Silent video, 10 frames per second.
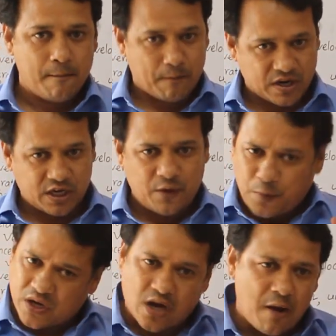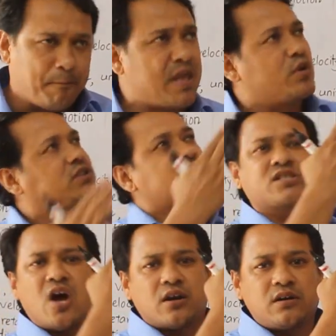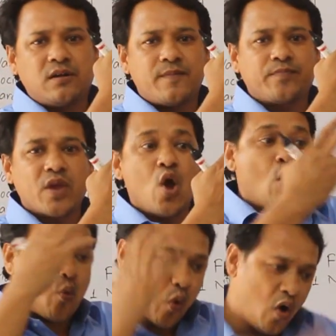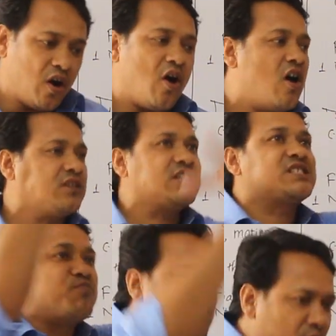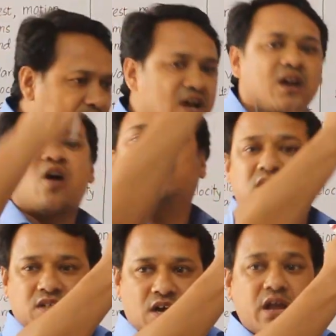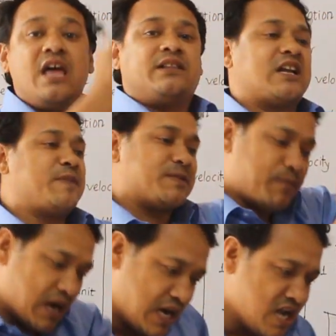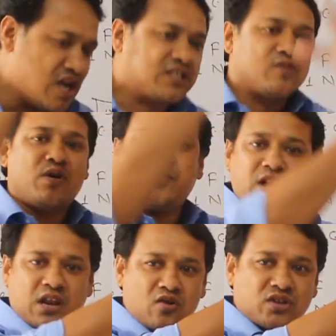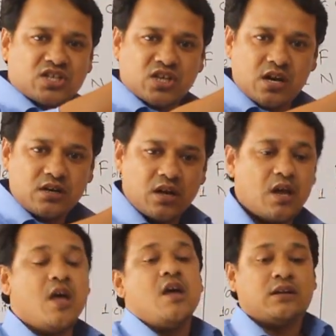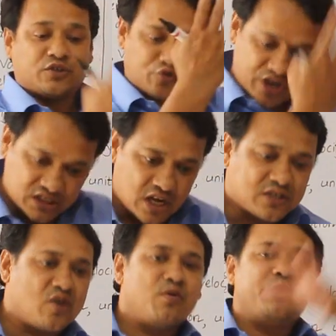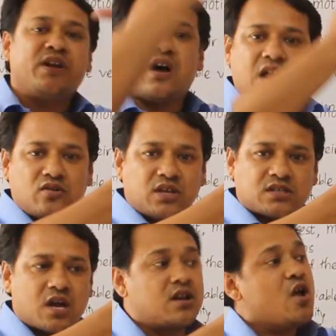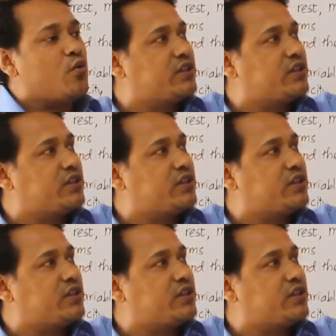But if we compare with the sun, whole earth is moving around the sun. That means building also moving around the sun. Trees also moving around the sun.